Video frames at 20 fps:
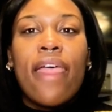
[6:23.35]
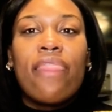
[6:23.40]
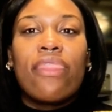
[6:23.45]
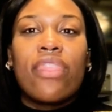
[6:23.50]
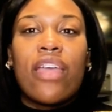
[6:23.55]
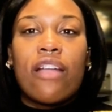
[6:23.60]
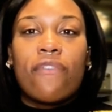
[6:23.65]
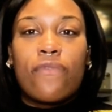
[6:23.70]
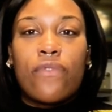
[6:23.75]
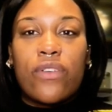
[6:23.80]

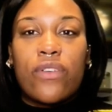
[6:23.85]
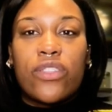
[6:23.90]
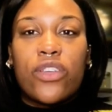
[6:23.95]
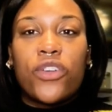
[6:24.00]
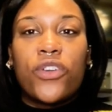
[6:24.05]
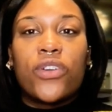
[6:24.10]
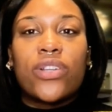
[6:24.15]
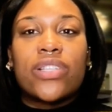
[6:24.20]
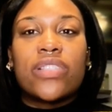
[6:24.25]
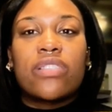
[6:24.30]
Therefore, they're
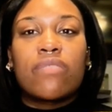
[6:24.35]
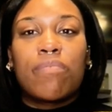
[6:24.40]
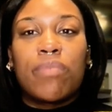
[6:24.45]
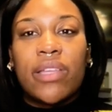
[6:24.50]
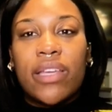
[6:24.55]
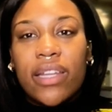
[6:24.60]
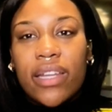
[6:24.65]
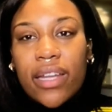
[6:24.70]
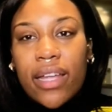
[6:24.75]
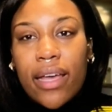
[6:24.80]
going to
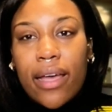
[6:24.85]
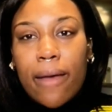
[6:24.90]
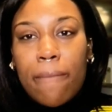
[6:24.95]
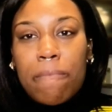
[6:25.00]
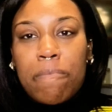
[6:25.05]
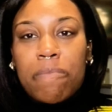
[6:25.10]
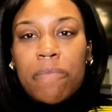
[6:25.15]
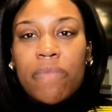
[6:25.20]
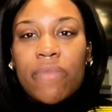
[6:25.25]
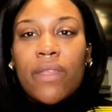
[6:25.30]
split it up.
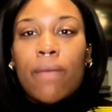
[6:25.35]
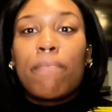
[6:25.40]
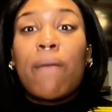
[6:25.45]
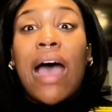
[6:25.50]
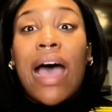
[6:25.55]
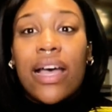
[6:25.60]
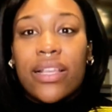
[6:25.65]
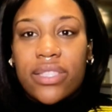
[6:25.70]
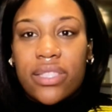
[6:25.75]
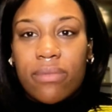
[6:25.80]

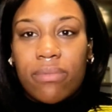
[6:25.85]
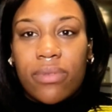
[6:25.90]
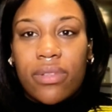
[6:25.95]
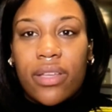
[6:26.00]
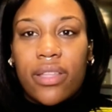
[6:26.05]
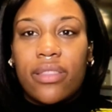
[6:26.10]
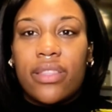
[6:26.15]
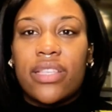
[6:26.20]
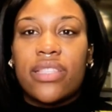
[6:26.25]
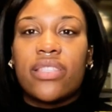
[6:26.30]
Possibly,
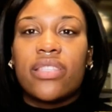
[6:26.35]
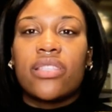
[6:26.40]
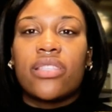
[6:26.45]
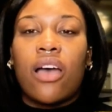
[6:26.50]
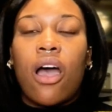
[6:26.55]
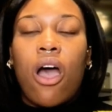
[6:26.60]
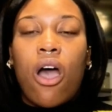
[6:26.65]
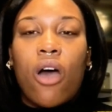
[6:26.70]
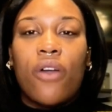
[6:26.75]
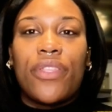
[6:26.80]
this is
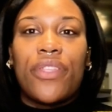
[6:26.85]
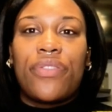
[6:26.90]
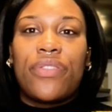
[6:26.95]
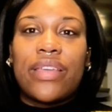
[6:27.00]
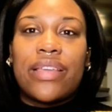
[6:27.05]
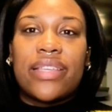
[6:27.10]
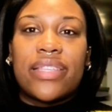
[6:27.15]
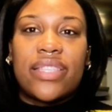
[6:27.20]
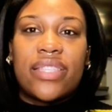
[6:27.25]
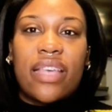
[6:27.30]
all the
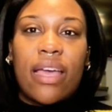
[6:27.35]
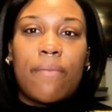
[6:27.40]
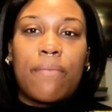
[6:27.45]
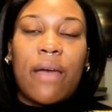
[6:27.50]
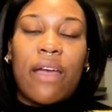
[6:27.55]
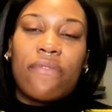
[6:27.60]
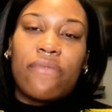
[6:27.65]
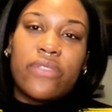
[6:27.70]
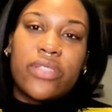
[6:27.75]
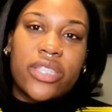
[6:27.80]
things that
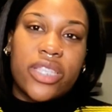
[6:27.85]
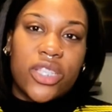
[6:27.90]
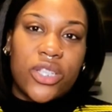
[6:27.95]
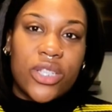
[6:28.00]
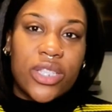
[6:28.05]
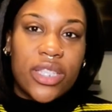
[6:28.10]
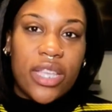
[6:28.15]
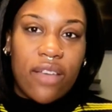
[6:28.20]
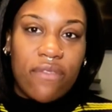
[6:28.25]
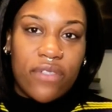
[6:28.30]
my
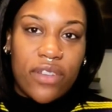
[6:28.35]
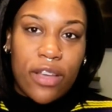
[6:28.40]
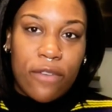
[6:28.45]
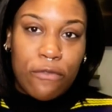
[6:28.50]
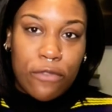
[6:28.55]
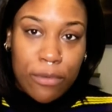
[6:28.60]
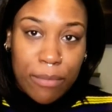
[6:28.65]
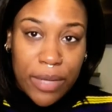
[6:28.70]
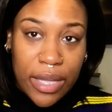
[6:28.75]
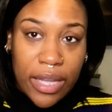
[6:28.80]
physicians have done
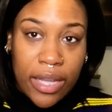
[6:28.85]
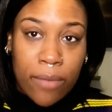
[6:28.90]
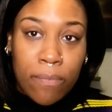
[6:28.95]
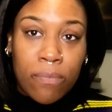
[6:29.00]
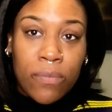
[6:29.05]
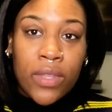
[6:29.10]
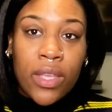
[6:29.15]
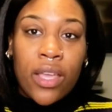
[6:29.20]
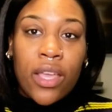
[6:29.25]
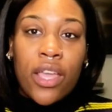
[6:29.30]
for me.
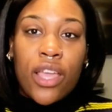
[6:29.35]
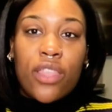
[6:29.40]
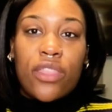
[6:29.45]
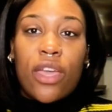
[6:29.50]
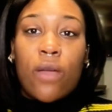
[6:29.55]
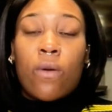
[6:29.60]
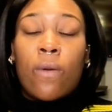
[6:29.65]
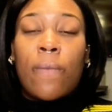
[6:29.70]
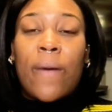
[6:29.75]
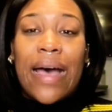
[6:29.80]
They
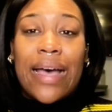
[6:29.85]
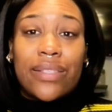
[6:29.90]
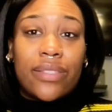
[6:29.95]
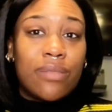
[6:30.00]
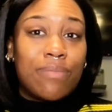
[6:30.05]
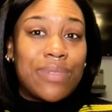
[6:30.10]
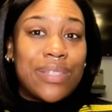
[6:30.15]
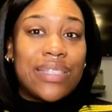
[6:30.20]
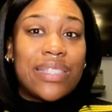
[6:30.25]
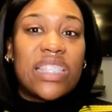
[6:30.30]
will
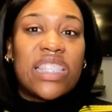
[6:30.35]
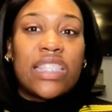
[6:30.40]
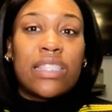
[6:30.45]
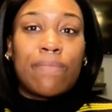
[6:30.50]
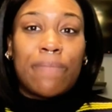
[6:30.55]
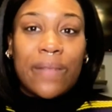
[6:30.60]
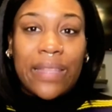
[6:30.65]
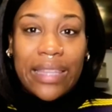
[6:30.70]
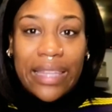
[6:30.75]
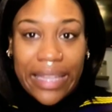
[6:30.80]
possibly
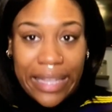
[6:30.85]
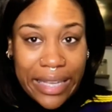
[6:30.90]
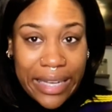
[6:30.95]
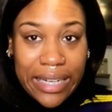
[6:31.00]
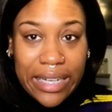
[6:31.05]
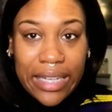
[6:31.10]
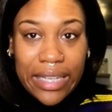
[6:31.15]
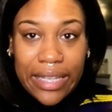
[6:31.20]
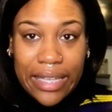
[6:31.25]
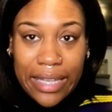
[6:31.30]
split
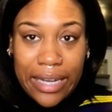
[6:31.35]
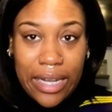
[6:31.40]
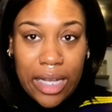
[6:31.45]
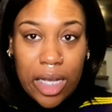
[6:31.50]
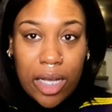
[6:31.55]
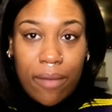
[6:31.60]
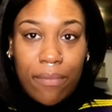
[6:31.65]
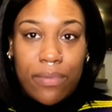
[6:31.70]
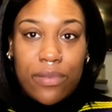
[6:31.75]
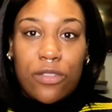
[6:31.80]
it
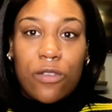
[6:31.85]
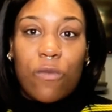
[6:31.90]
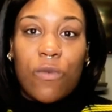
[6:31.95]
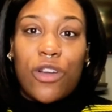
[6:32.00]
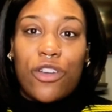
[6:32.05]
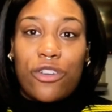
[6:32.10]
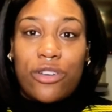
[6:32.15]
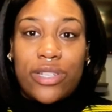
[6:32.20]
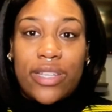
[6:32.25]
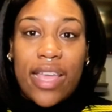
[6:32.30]
up to where
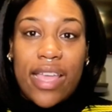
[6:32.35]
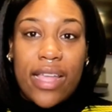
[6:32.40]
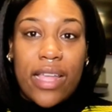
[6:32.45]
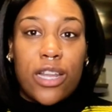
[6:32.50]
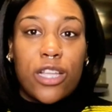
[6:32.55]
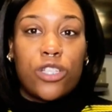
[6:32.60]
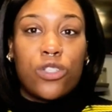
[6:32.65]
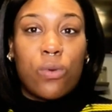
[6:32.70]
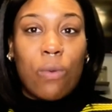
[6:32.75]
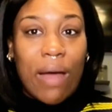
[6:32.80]
you're taking
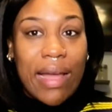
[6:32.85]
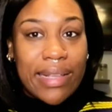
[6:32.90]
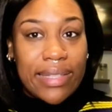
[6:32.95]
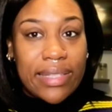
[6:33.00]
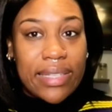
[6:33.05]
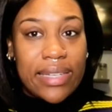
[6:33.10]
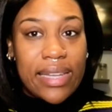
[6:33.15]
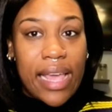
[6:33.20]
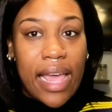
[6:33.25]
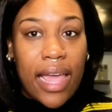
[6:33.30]
it twice
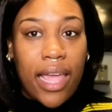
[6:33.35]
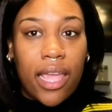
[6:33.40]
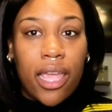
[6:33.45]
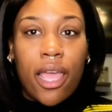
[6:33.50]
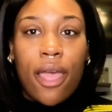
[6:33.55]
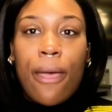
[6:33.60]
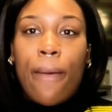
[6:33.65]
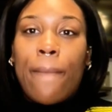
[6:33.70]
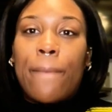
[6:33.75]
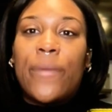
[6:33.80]
a day,
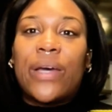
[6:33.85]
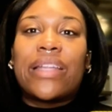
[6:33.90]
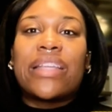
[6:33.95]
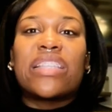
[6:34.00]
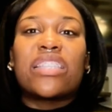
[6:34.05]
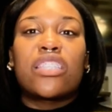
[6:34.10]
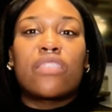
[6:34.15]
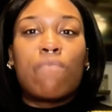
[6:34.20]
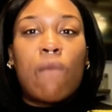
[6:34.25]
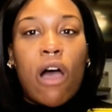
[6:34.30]
but
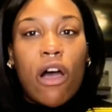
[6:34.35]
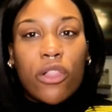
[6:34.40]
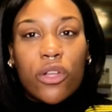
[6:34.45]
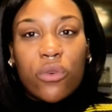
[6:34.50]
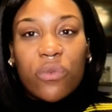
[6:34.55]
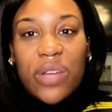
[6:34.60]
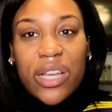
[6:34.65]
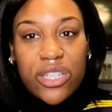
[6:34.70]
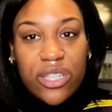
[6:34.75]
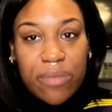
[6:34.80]
in smaller
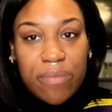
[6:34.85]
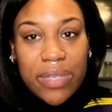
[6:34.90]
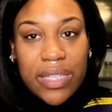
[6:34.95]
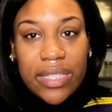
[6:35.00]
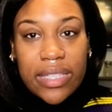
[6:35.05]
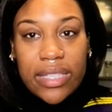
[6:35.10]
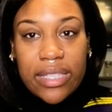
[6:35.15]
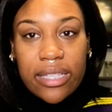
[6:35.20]
regimens.